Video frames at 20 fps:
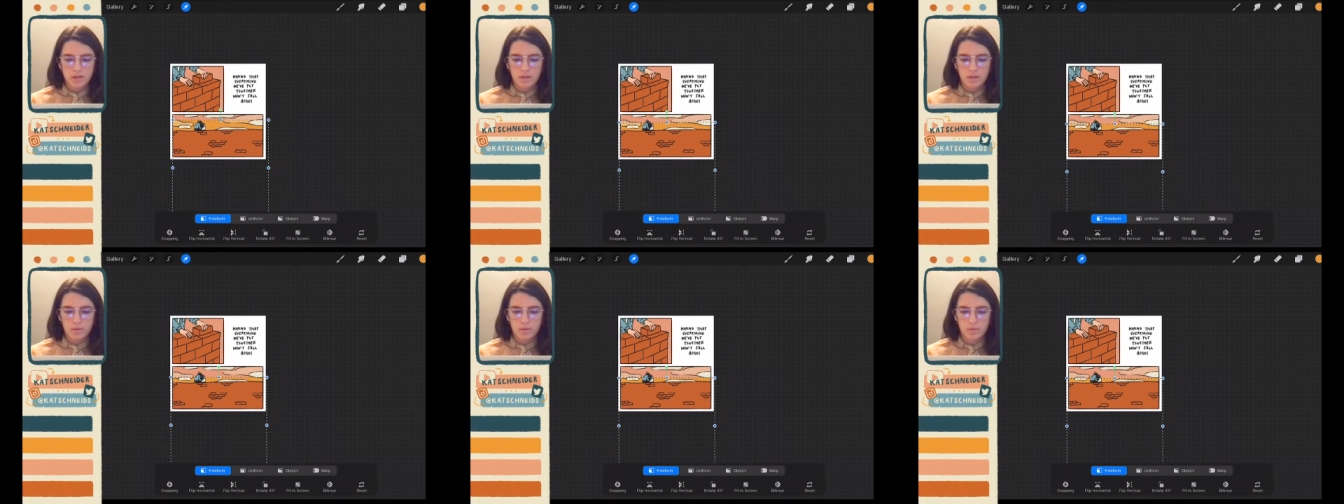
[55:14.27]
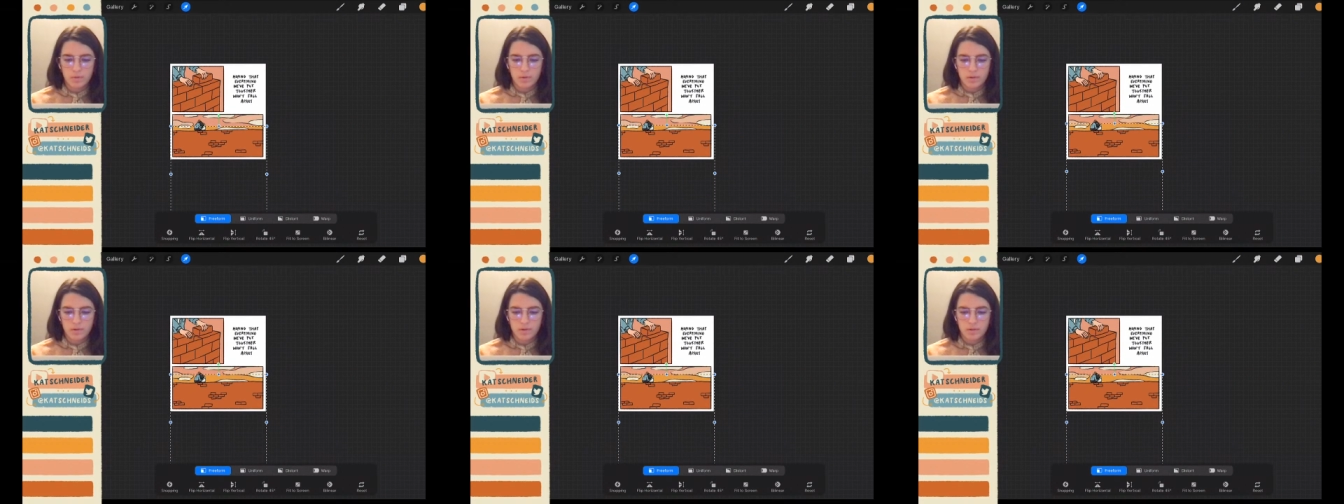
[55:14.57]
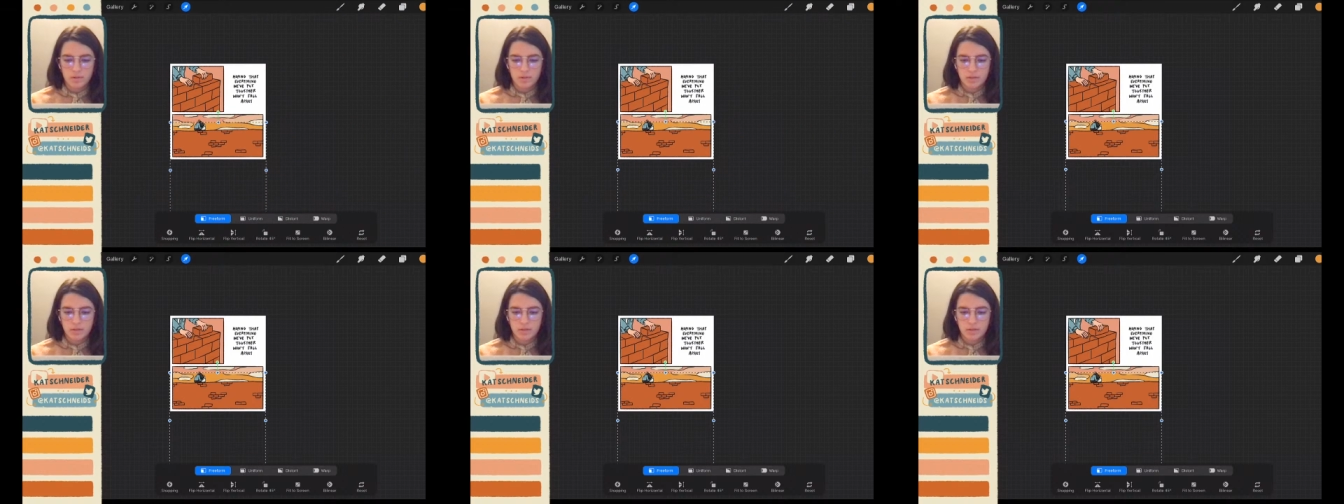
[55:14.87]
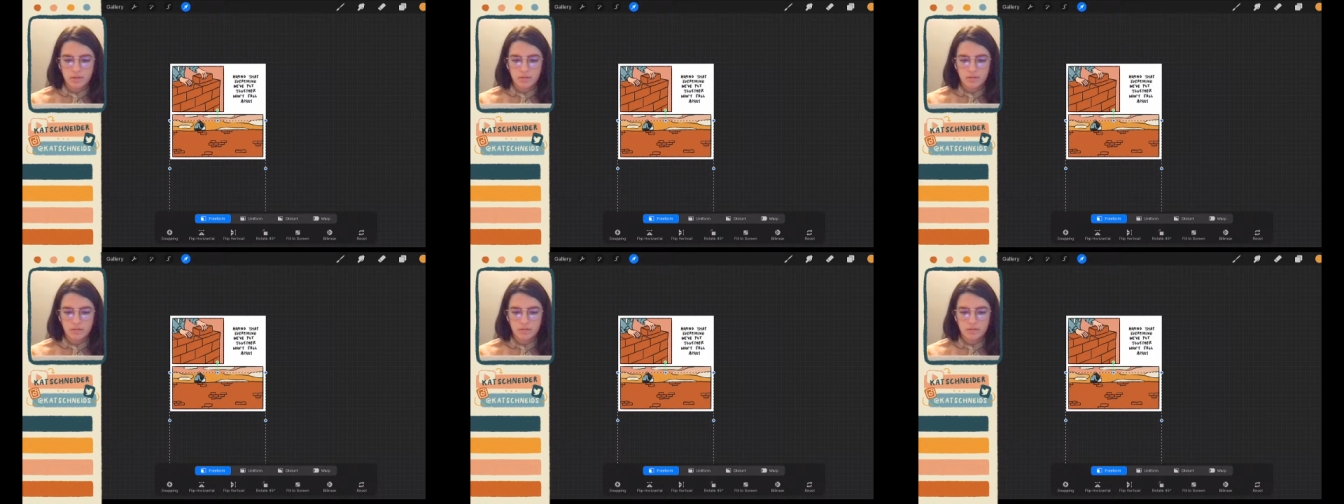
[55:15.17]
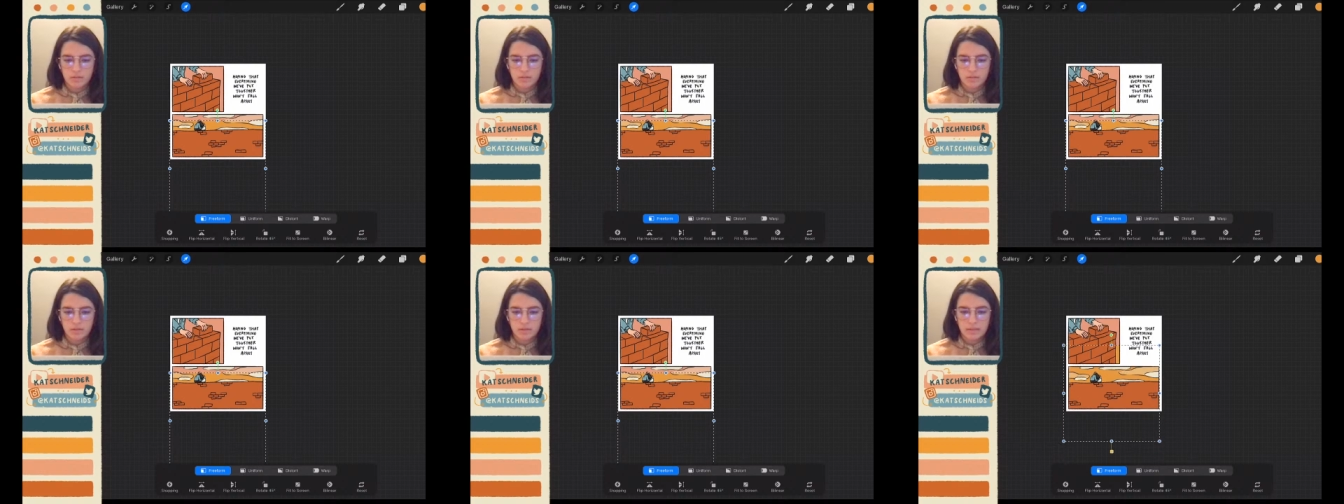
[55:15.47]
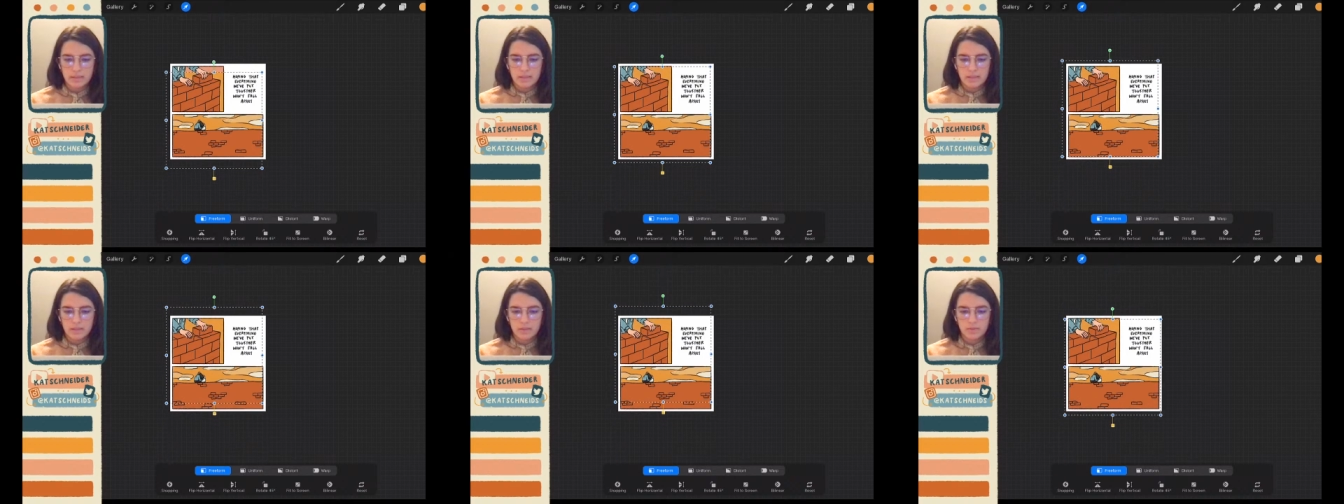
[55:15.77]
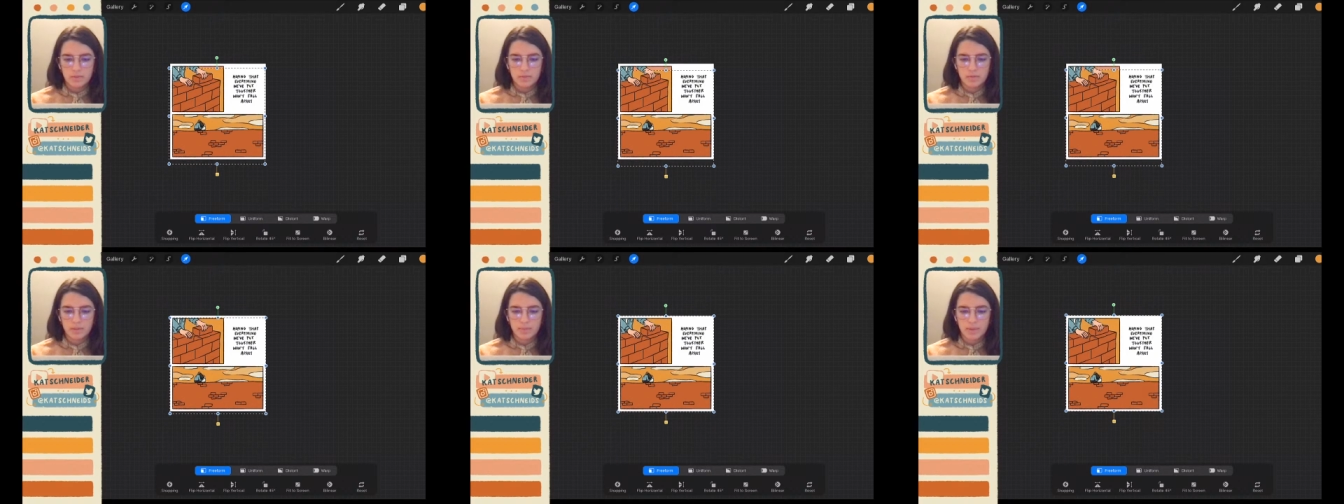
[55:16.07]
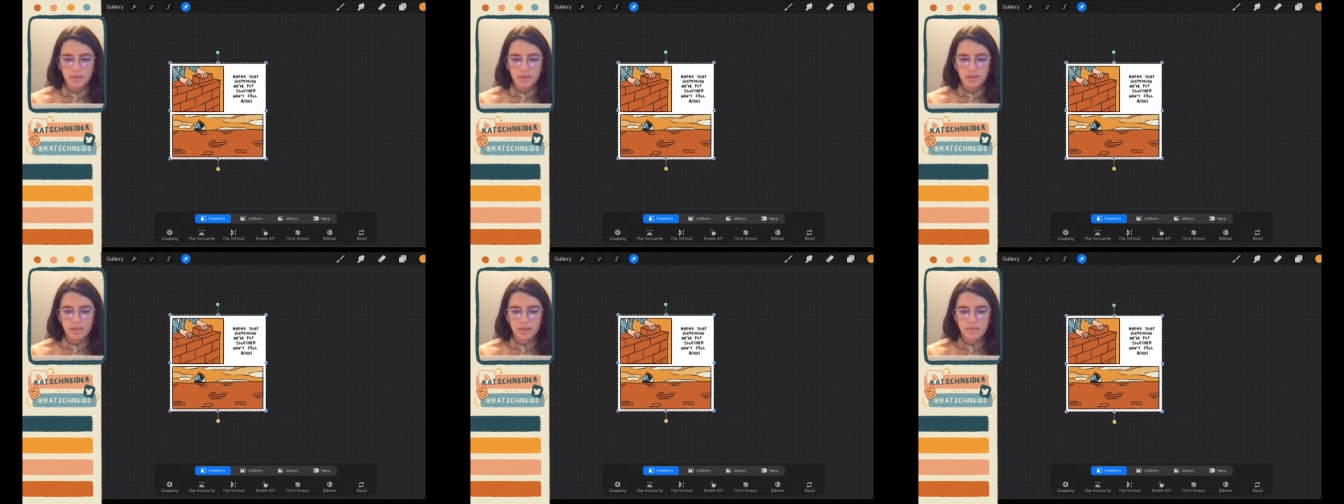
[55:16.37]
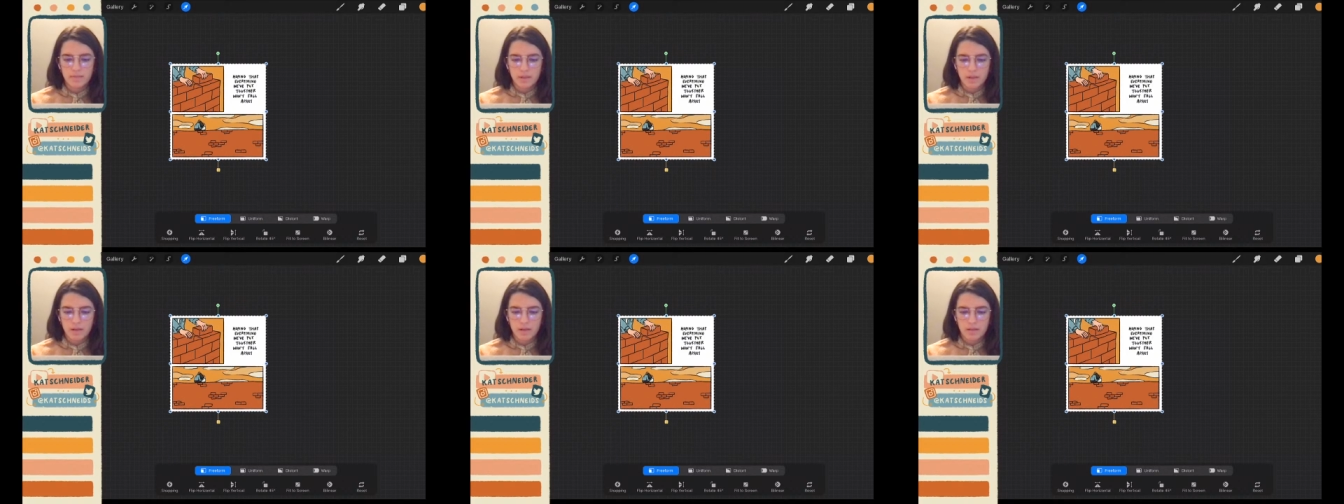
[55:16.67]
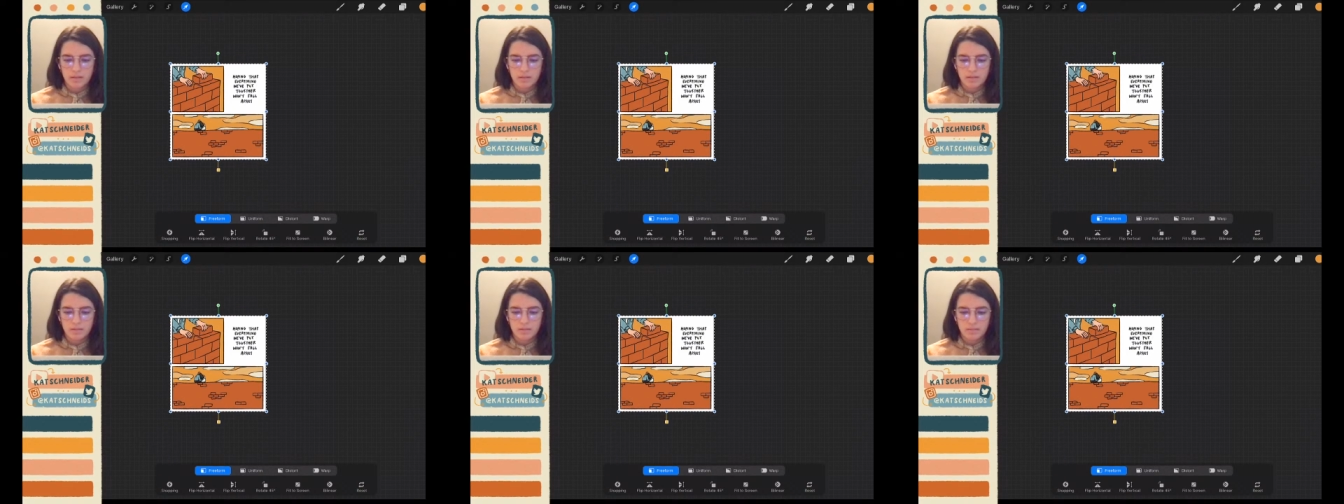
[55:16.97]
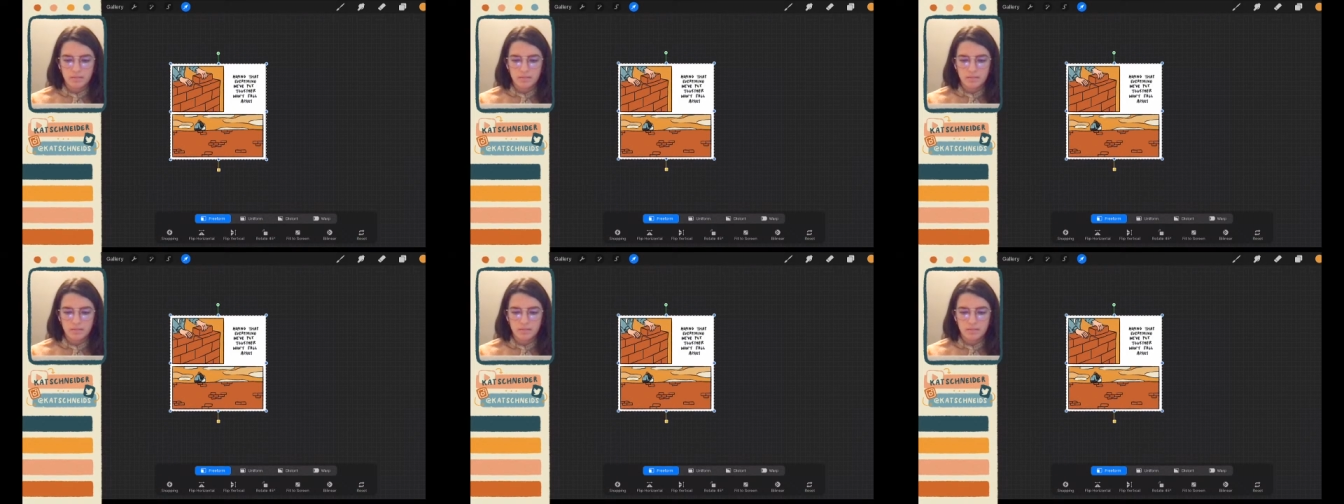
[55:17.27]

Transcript: Yellow orange. Oh, I might leave that.